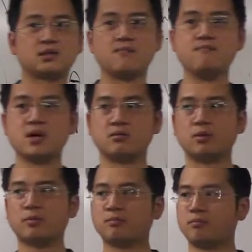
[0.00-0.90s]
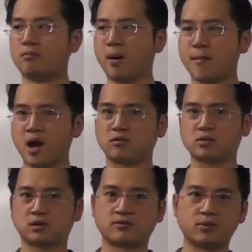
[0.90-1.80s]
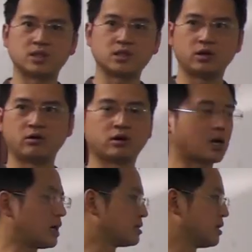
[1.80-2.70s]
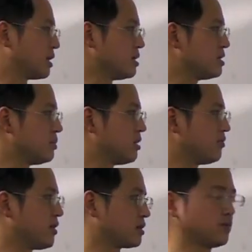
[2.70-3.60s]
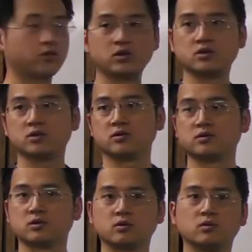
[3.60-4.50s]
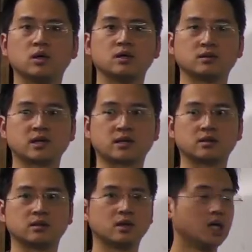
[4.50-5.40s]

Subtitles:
the minimum amount of material or content that needs to be affected for you to detect it.